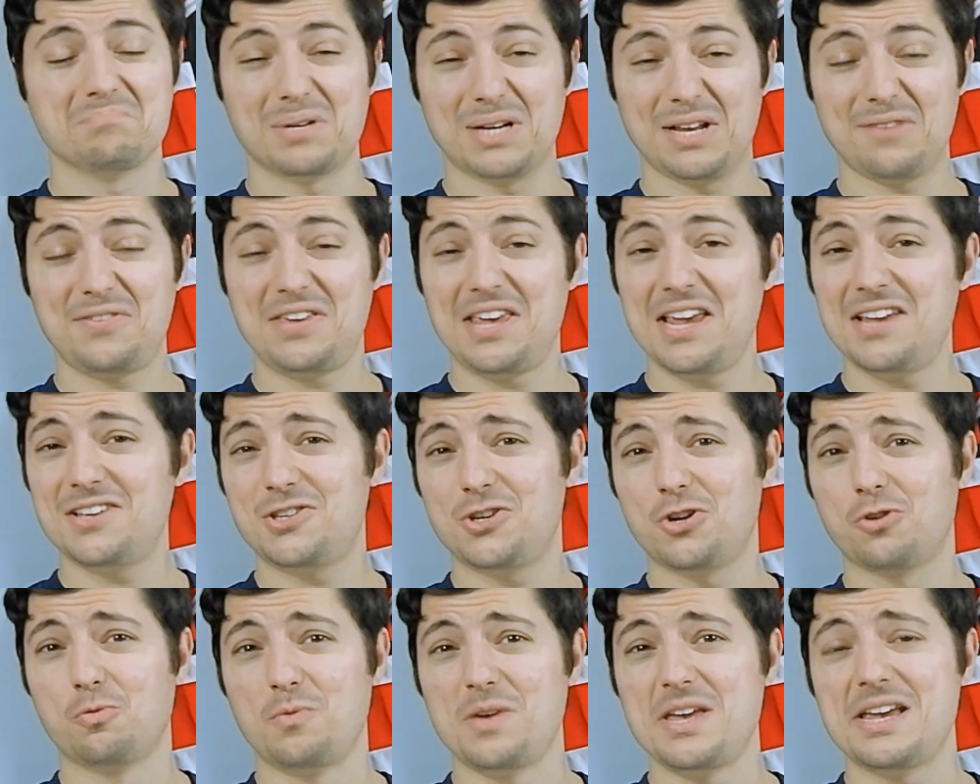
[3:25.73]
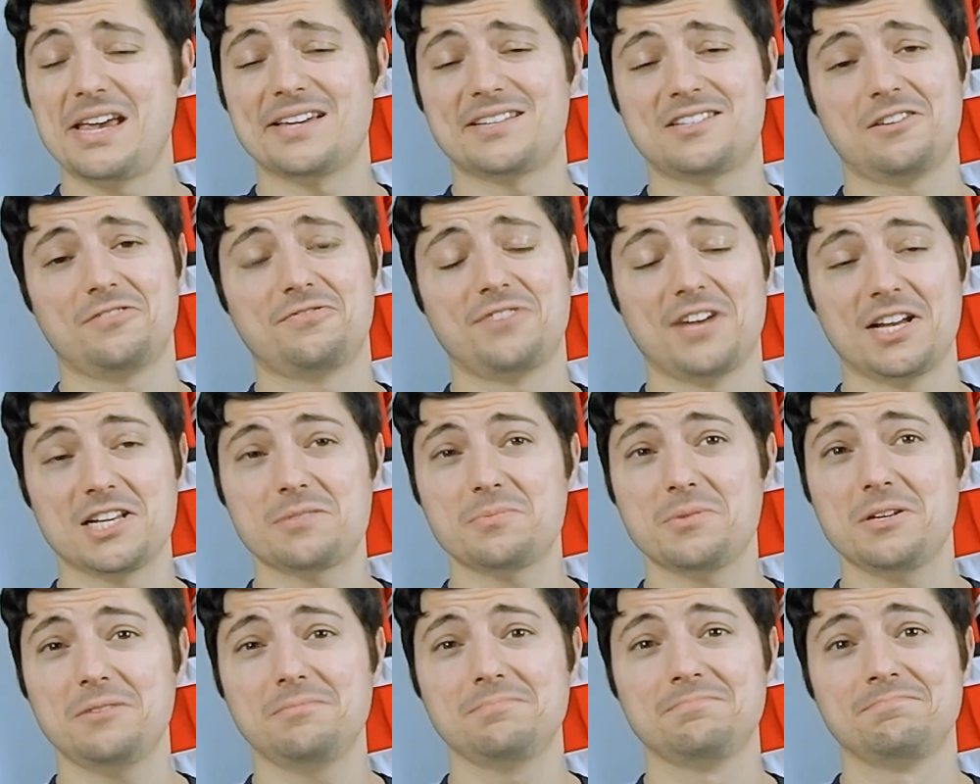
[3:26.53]
But if he's your weakest
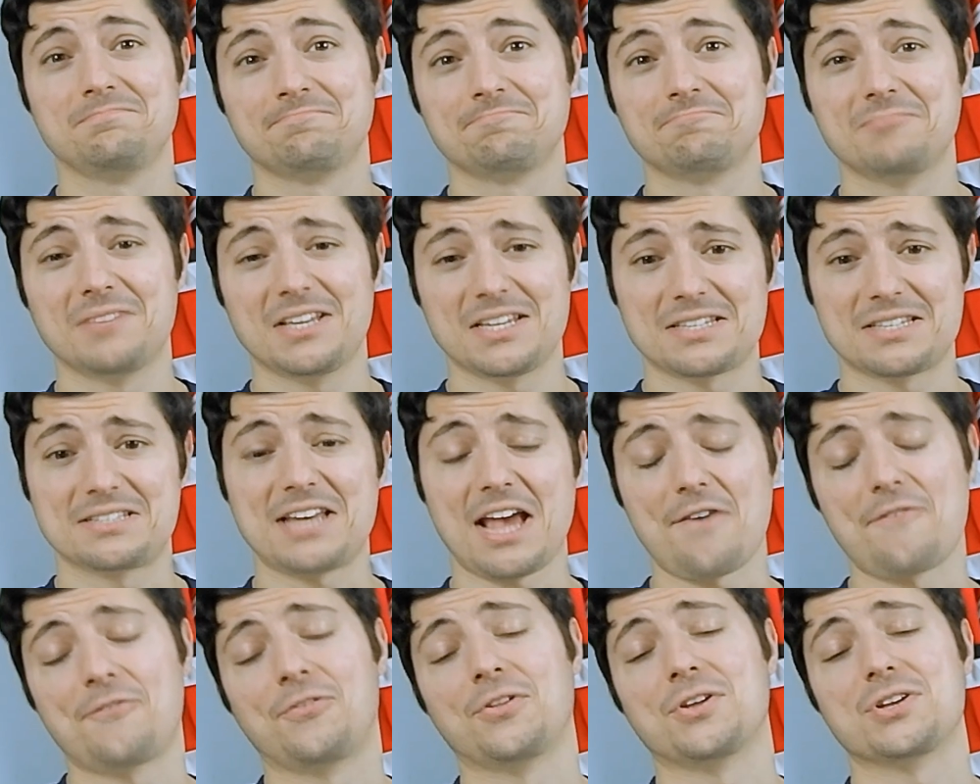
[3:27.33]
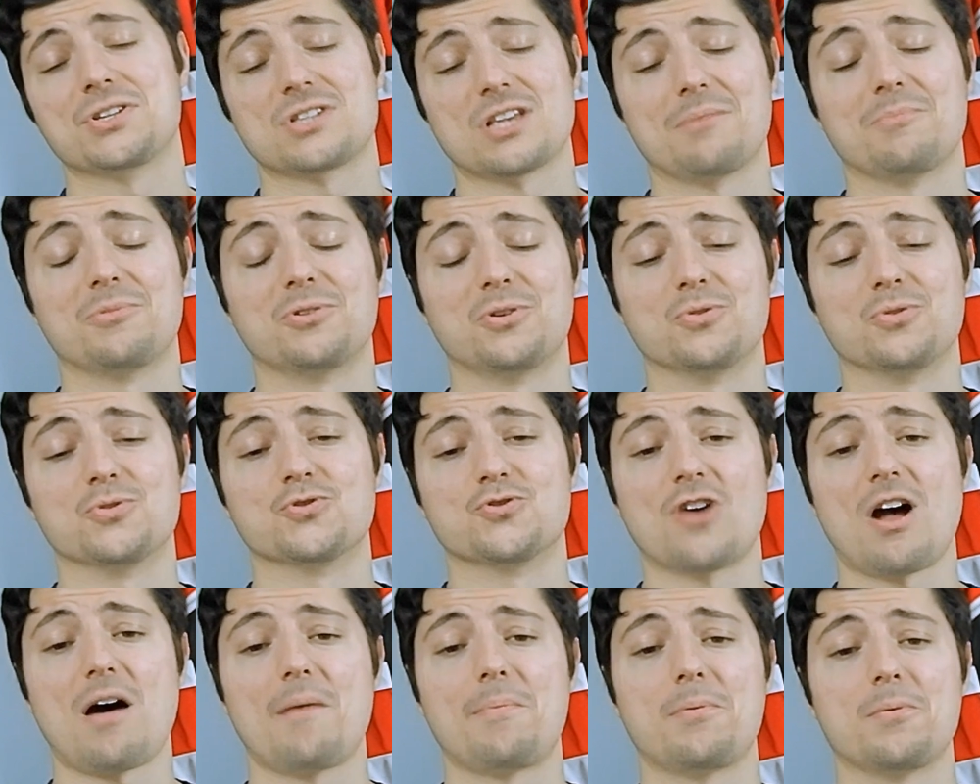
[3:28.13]
defenseman, he's definitely someone who's
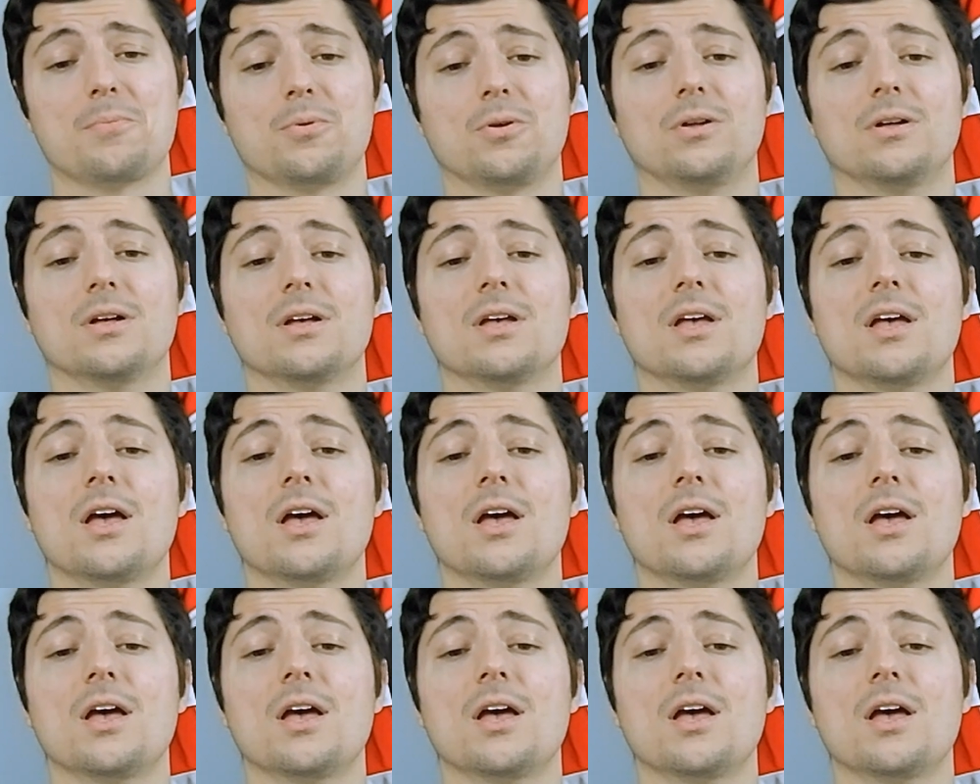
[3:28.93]
droppable.